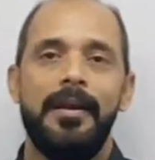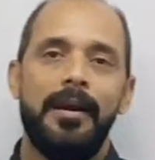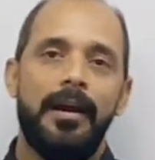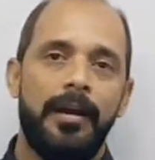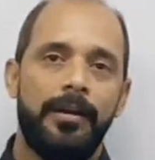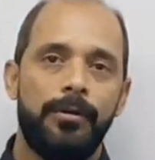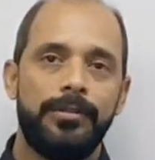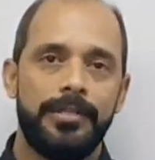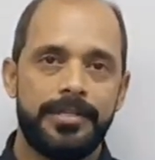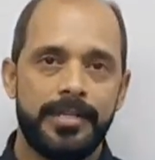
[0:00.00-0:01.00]
I know
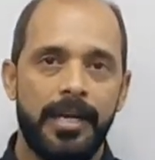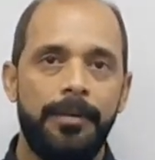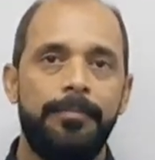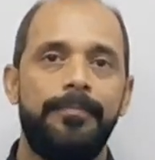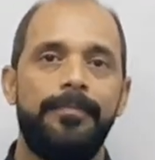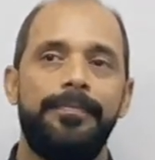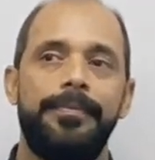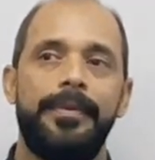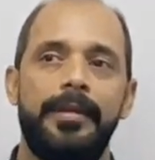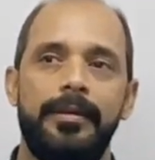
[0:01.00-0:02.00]
this time
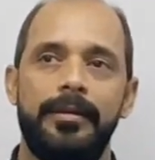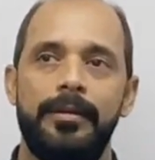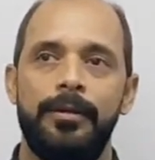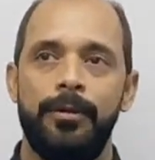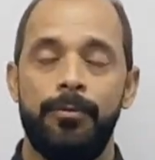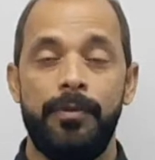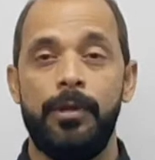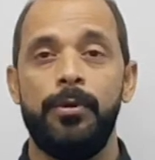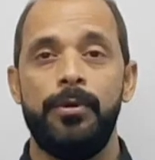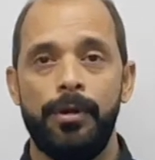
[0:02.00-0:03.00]

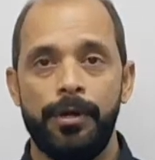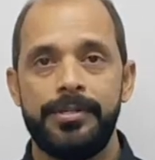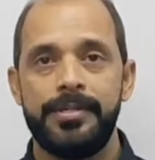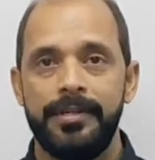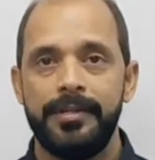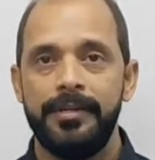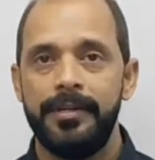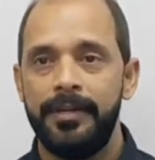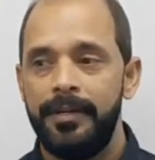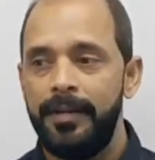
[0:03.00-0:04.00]
we could not
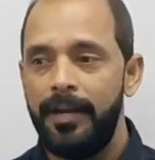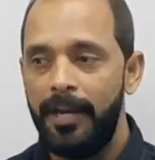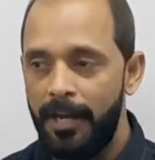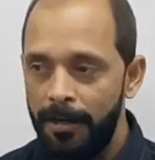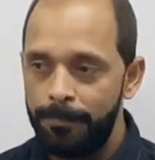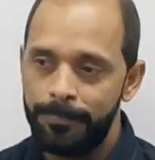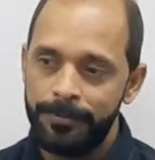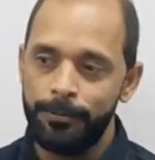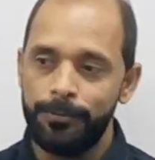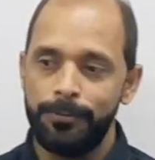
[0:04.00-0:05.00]
help
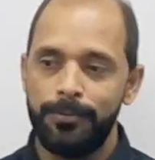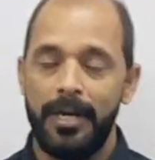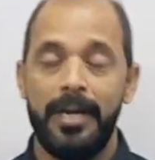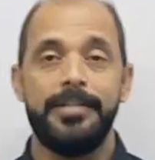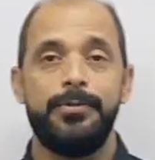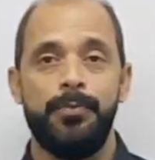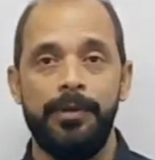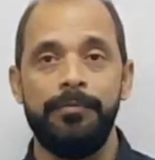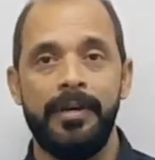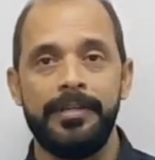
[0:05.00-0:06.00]
you as
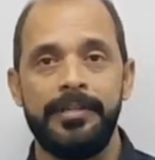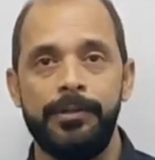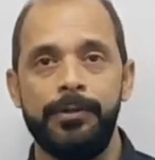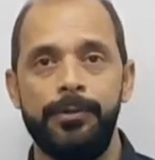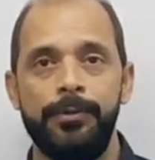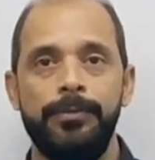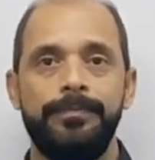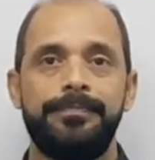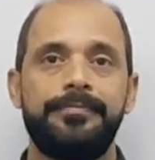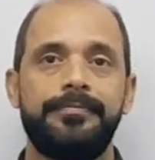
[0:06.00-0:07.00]
we wanted to
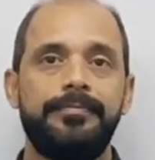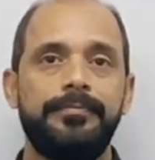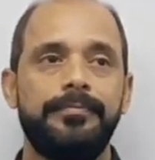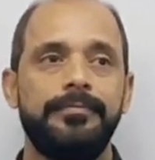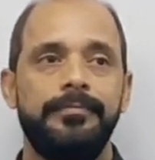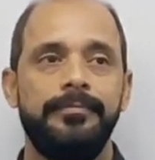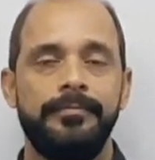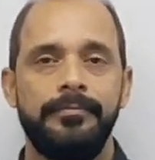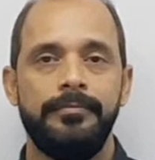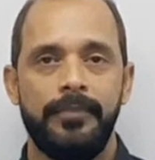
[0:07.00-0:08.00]
do.
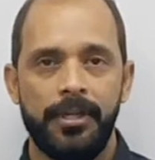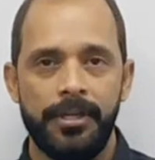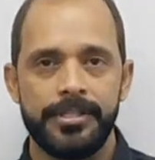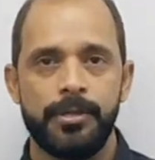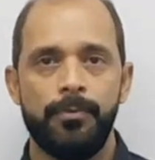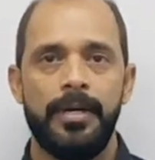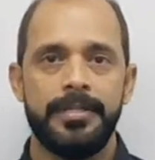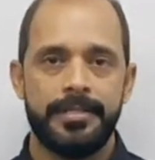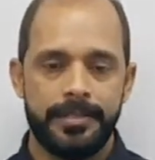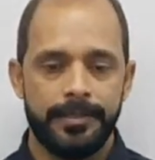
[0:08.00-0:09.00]
The reason
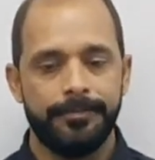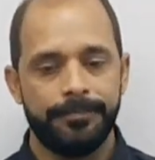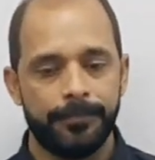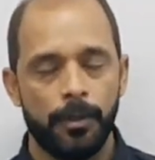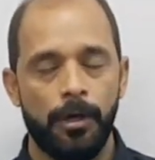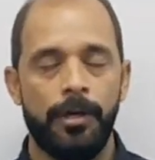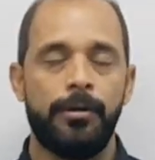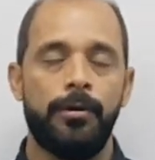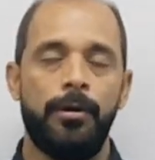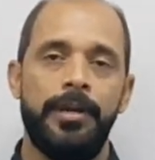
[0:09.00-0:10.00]
was our
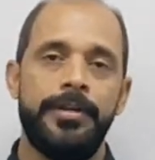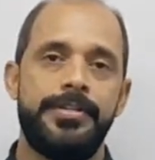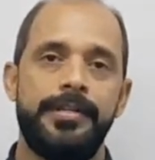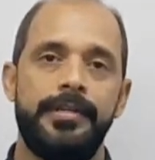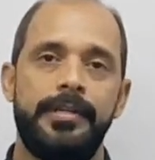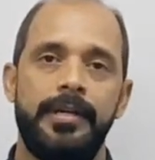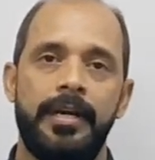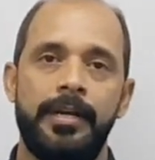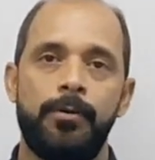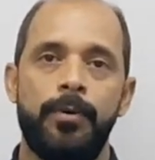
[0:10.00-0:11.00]
college
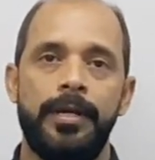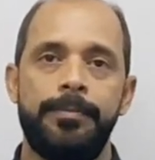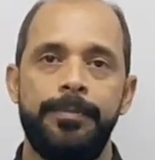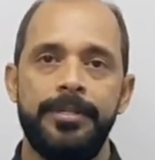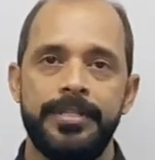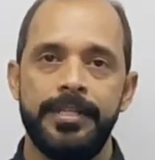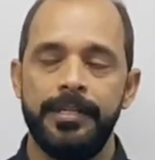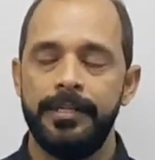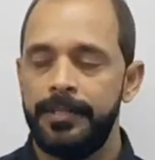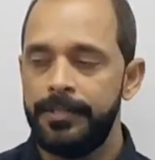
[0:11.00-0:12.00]
and quite
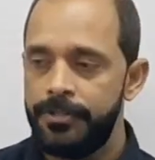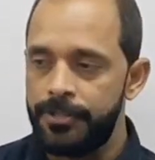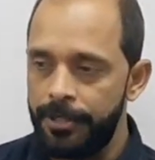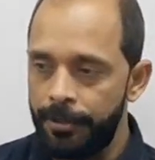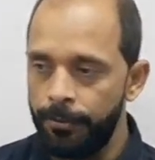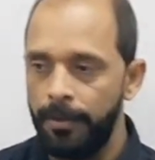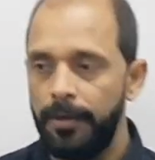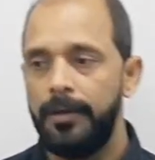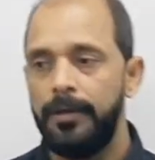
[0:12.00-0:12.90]
busy schedule